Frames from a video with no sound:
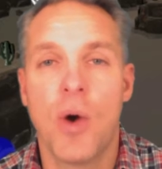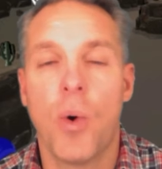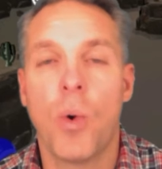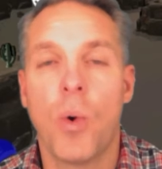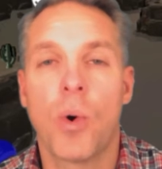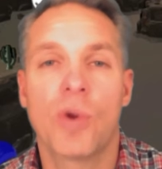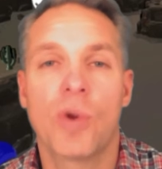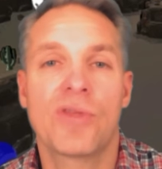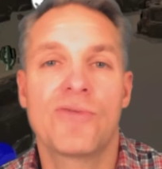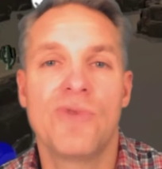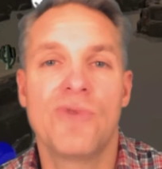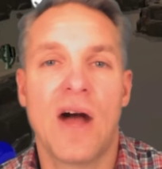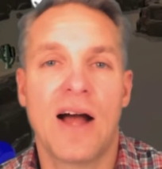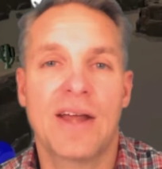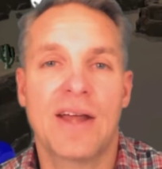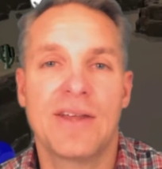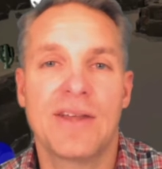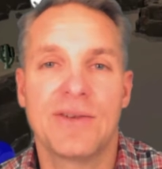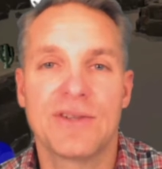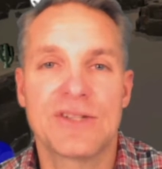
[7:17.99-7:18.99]
or through
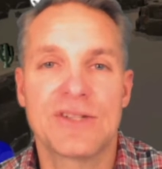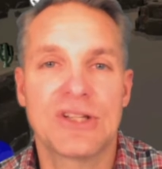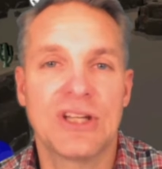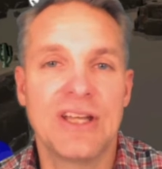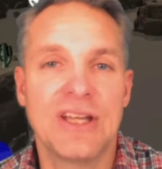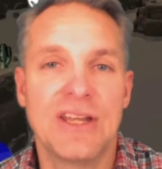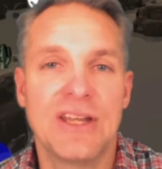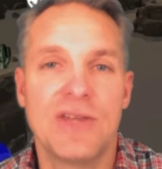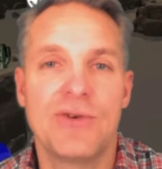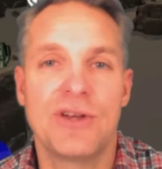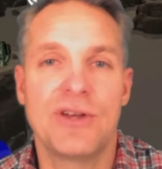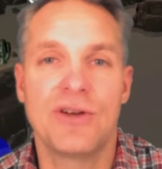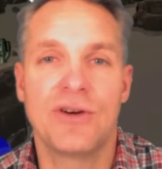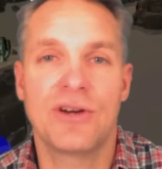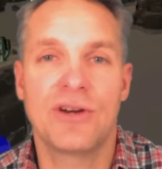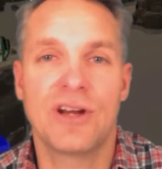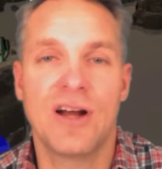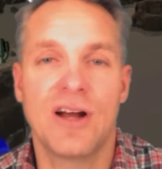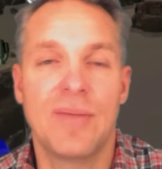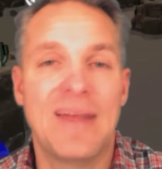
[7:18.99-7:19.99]
Oculus Link, you can
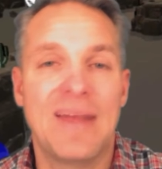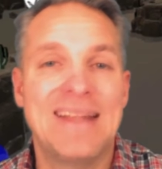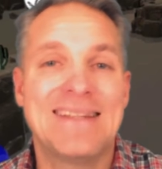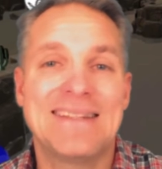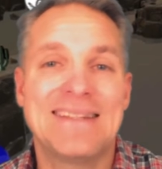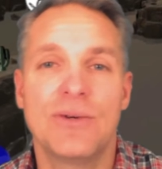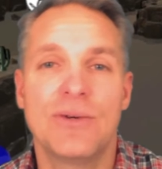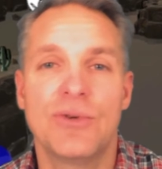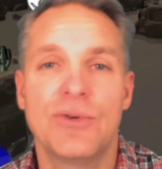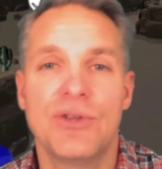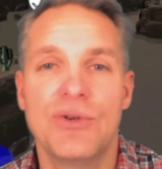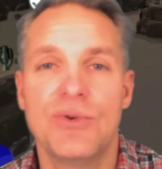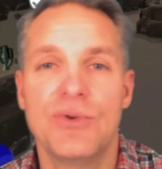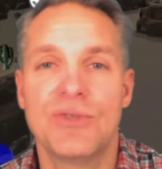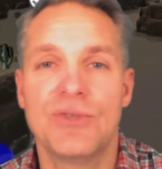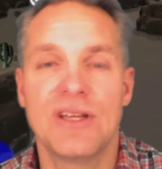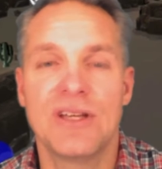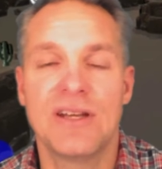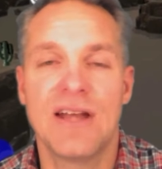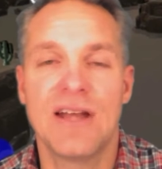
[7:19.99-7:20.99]
hook it up and still
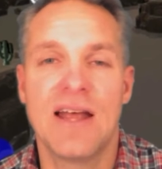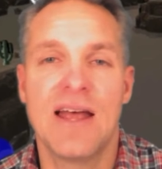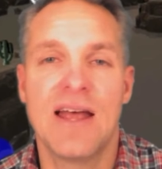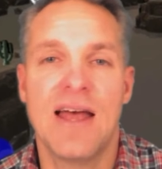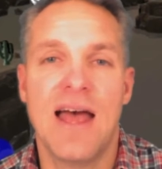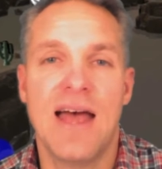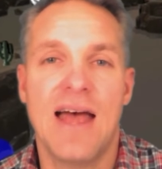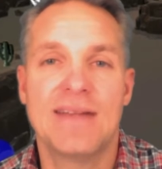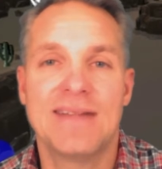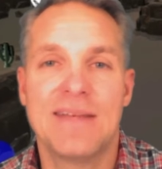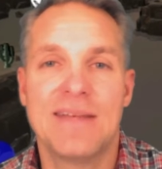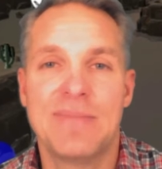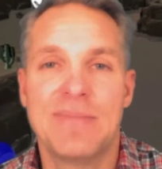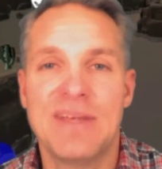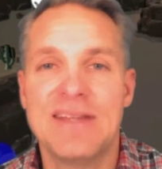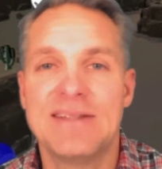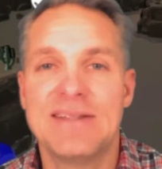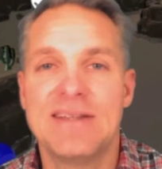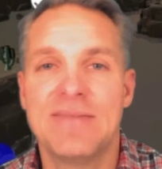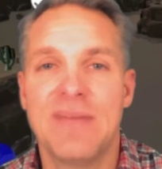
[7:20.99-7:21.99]
use it as a
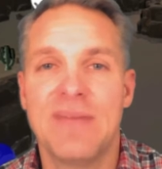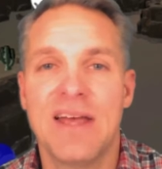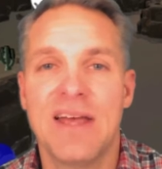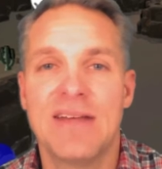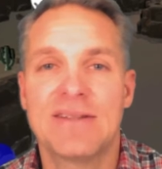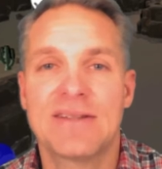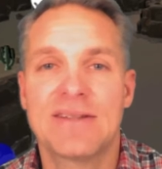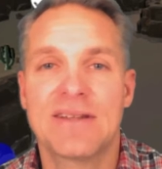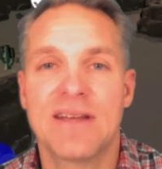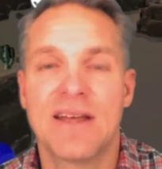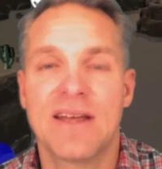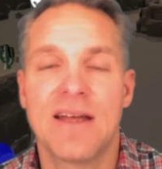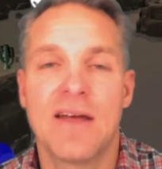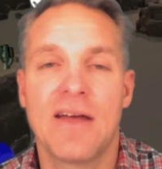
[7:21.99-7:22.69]
PC-based